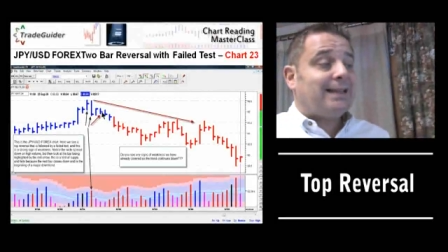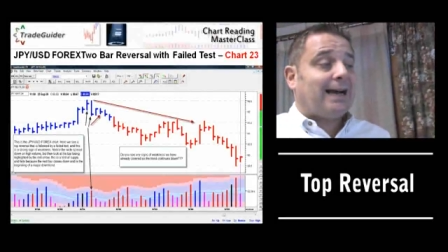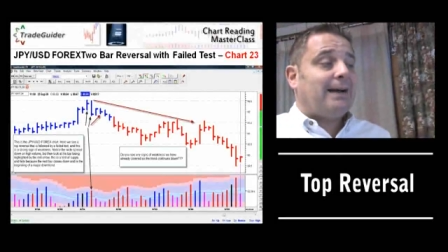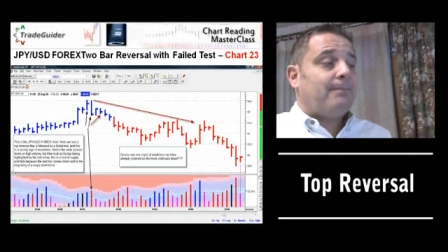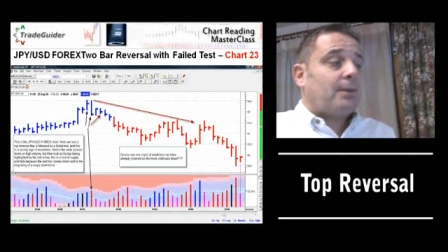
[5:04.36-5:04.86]

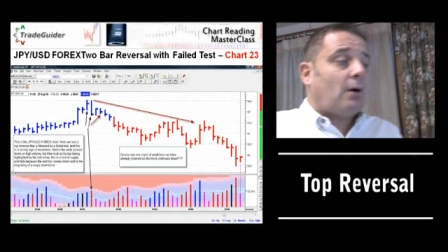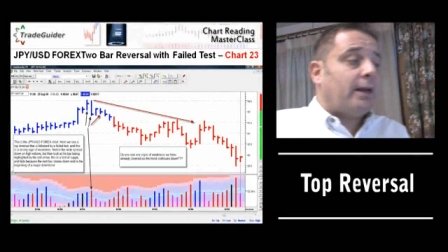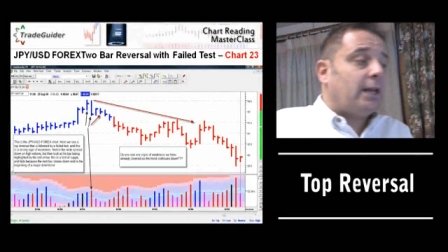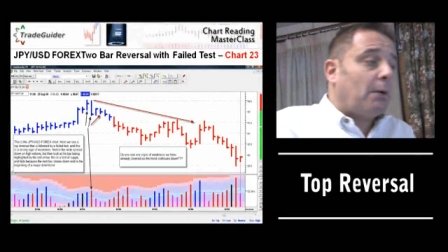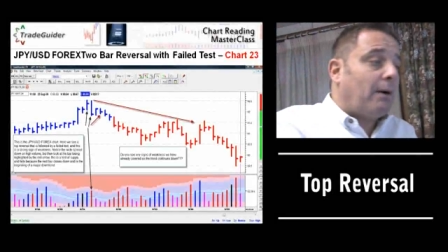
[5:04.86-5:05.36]
that, I
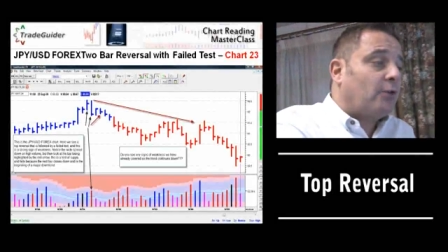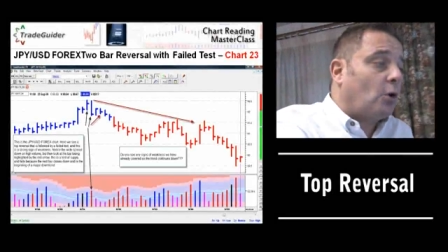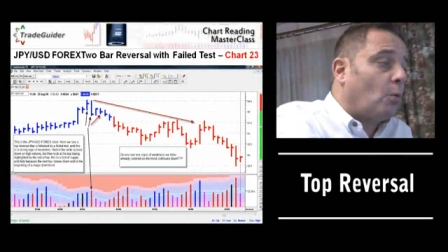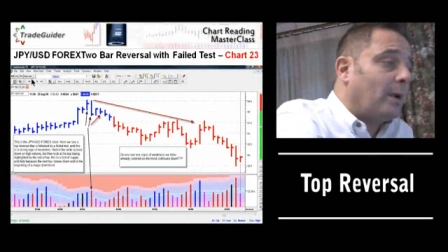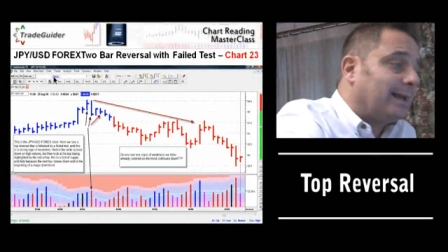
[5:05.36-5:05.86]
know I've
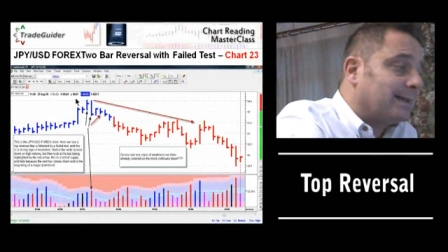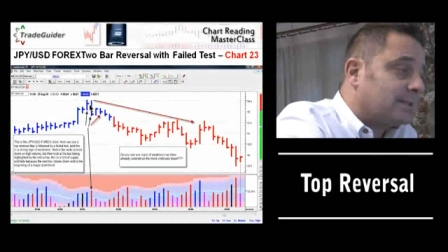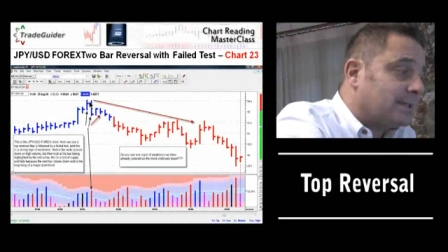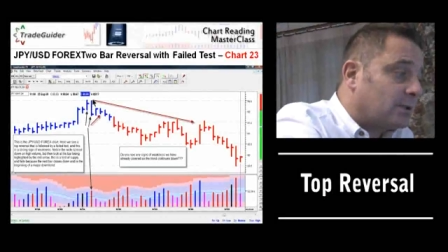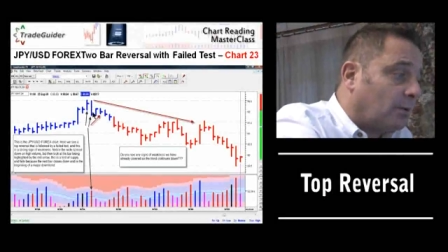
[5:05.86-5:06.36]
got
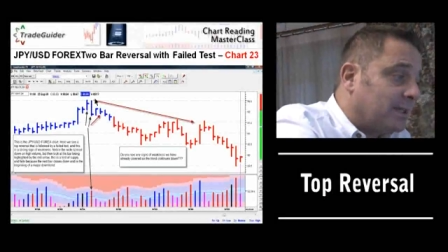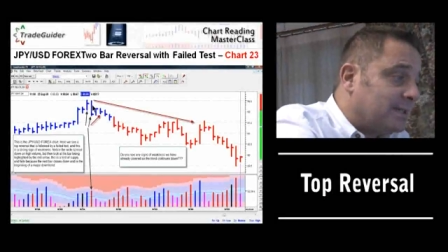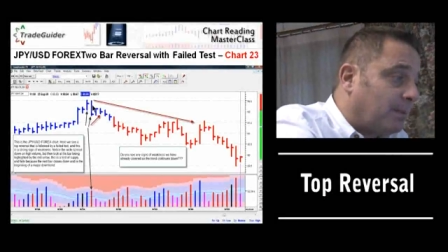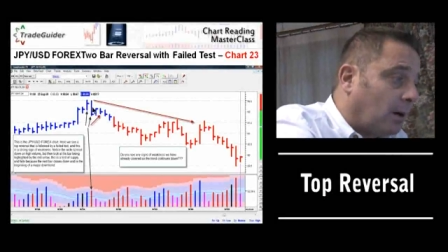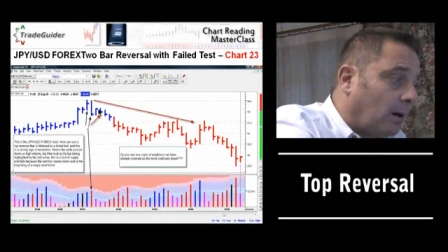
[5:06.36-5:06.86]
weakness just on
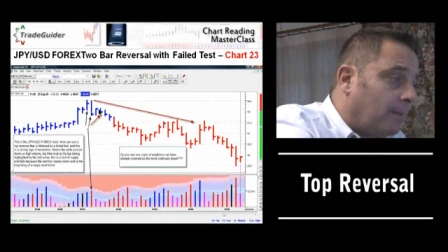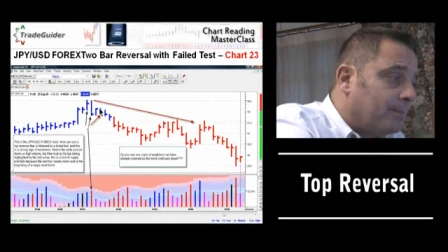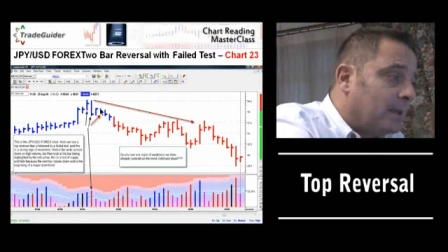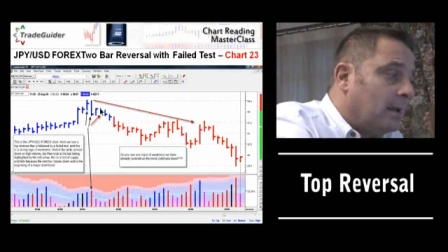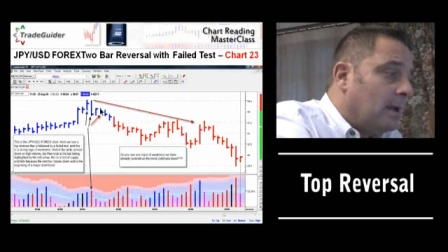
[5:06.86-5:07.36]
this bar,
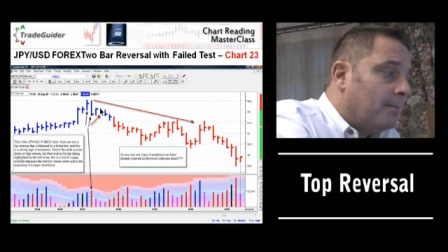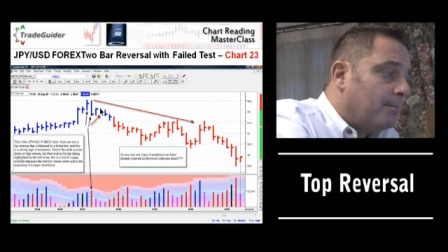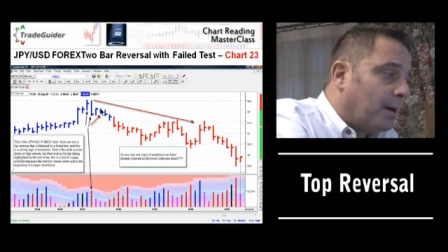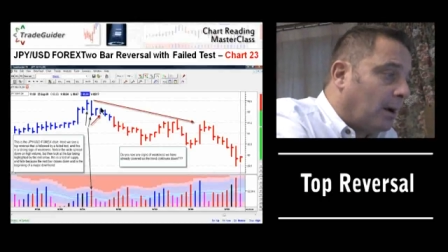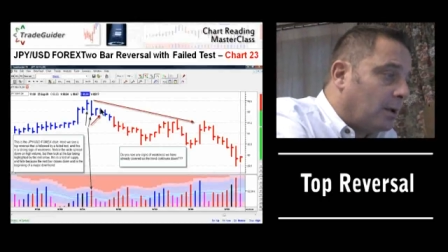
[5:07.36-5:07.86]

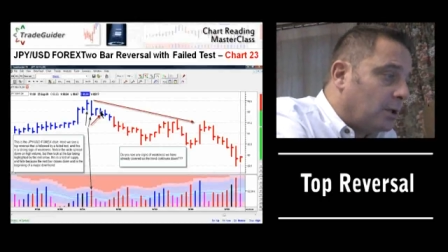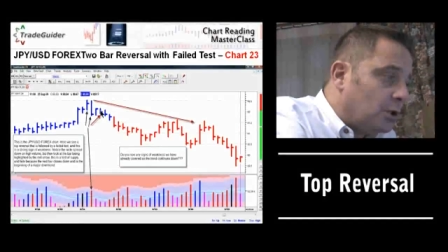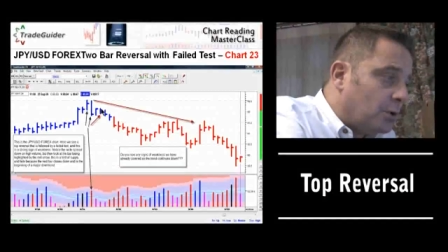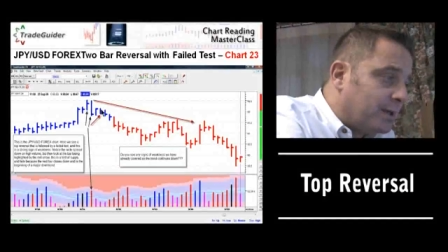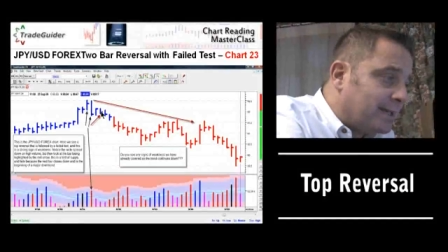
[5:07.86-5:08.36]
but
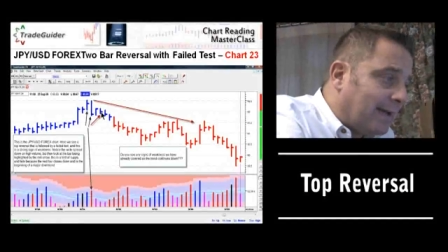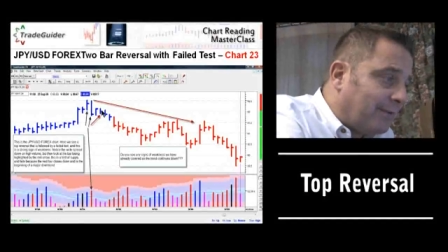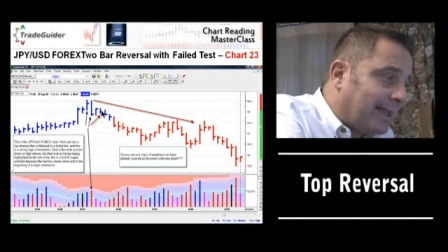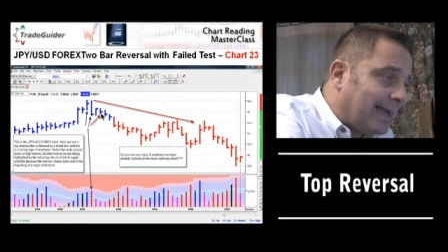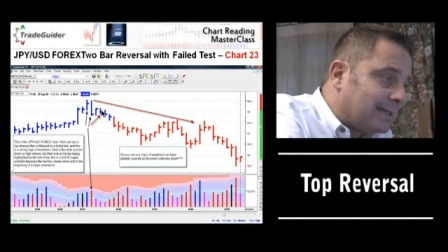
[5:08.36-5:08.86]
you would
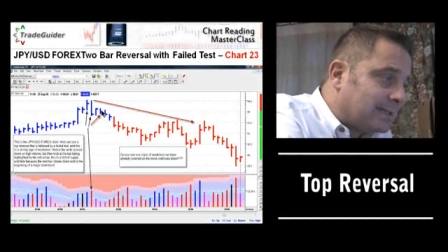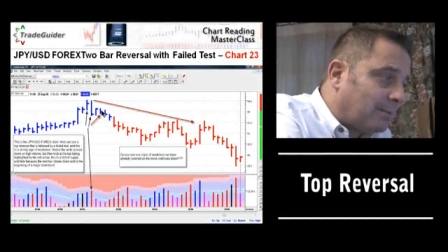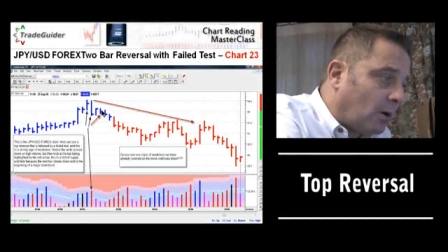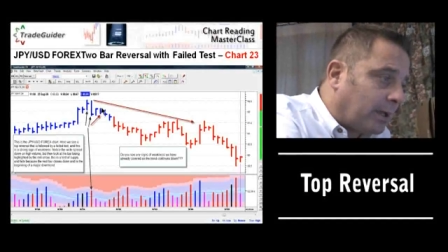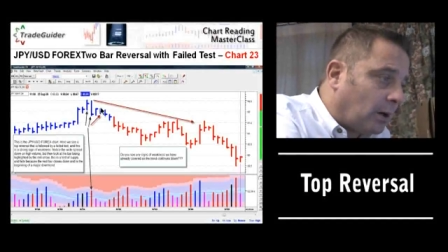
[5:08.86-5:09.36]
never get into the
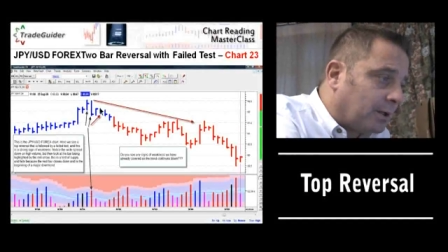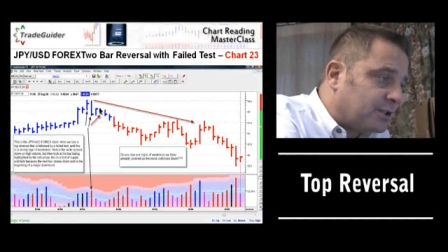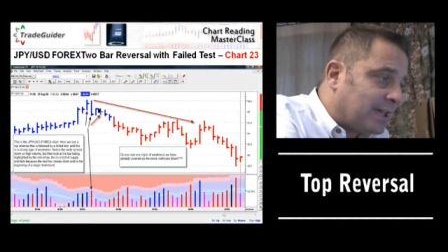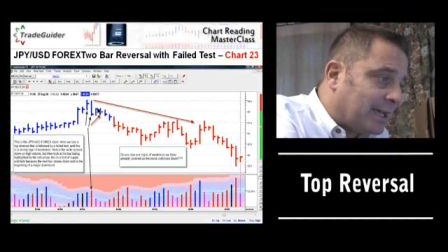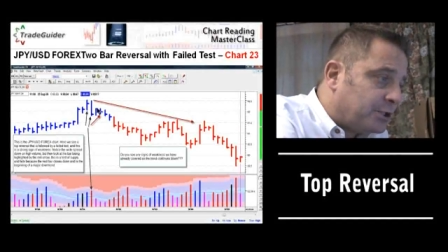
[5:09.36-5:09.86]
market on a
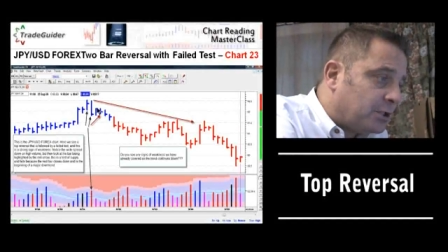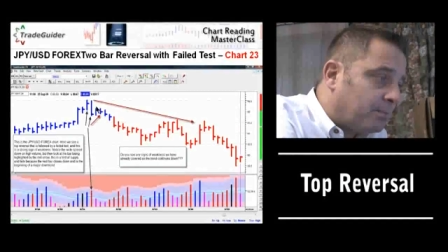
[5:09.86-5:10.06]
test.